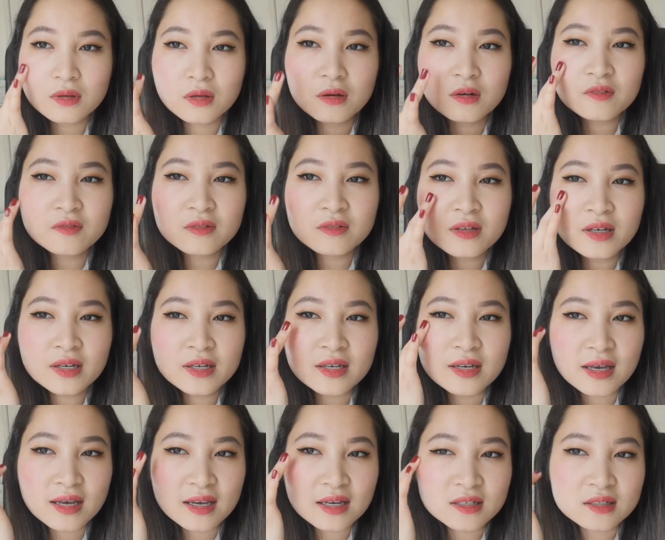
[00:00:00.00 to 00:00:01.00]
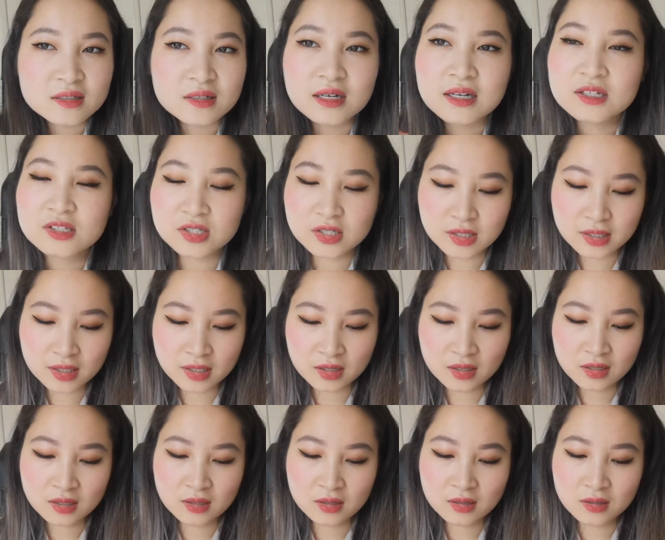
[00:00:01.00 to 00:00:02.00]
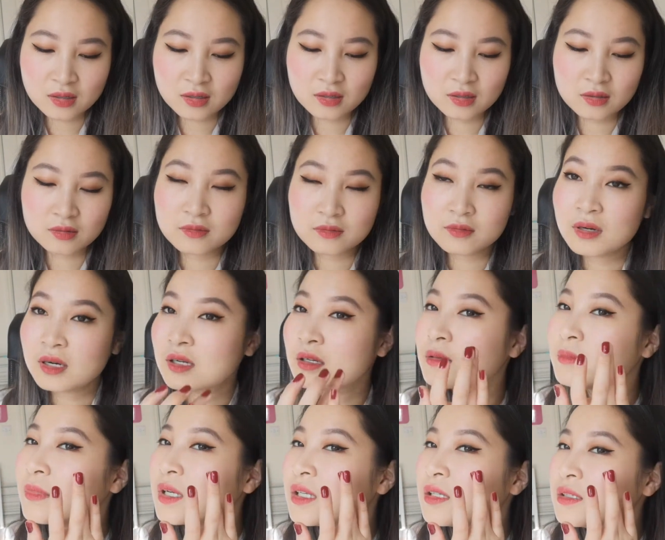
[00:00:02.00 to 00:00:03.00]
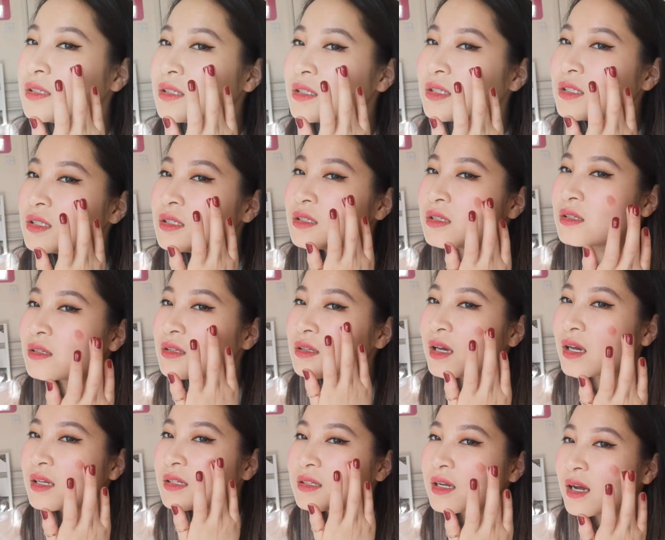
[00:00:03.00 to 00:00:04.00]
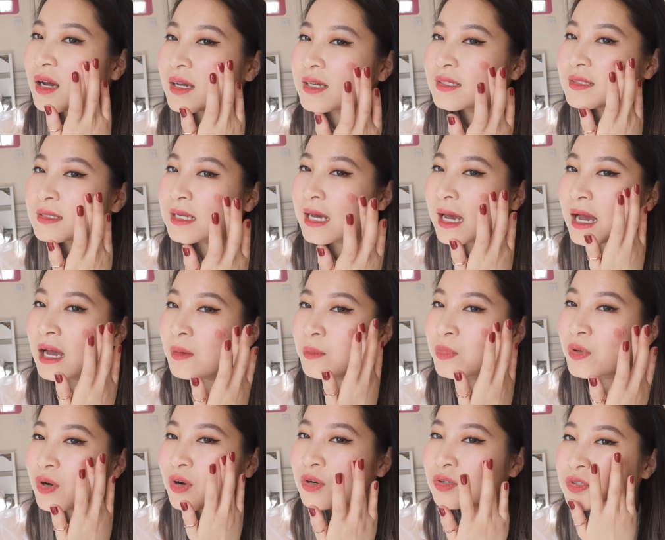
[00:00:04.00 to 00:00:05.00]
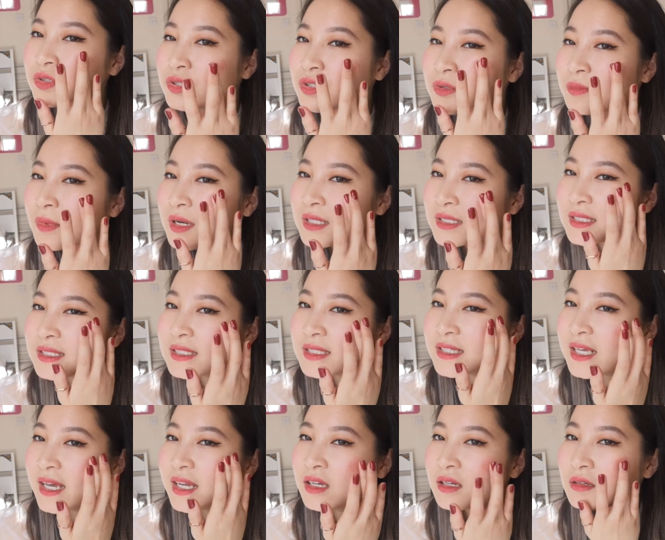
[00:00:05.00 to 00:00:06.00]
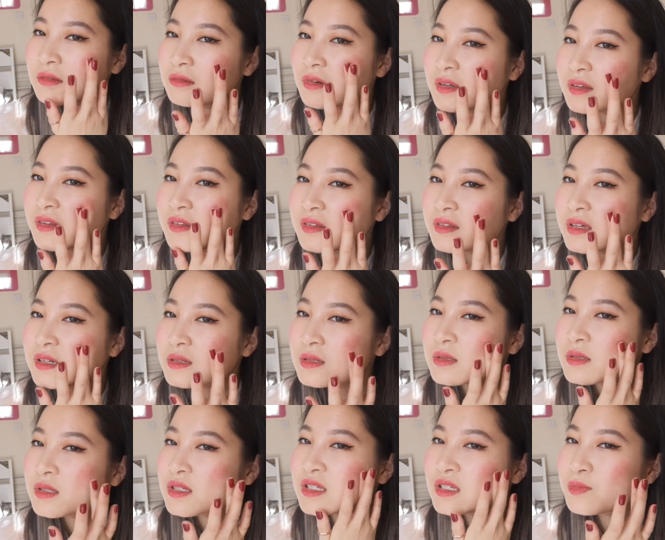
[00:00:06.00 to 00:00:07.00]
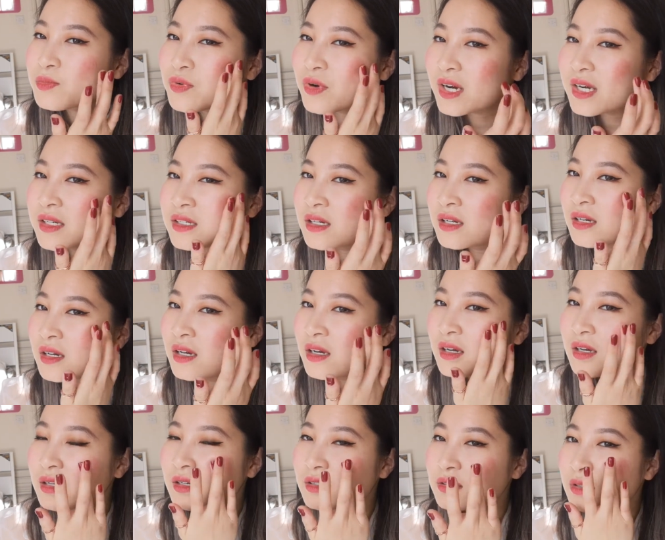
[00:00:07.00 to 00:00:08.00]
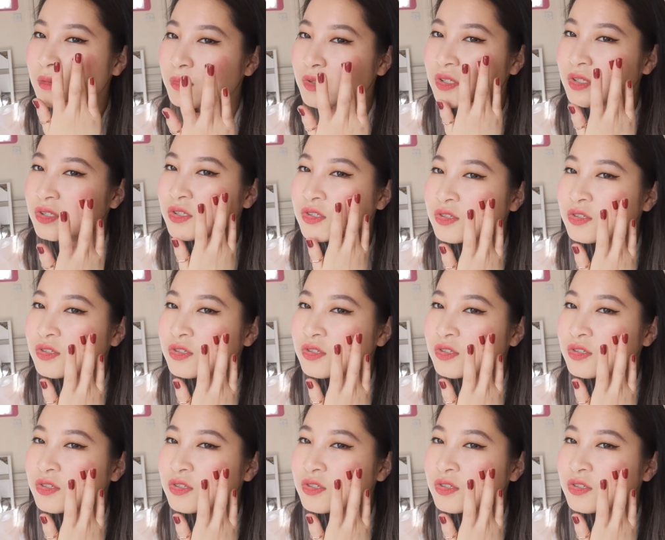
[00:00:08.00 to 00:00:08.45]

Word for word: offline edit actually recommended that I tap onto my skin rather than spread, so I'm going to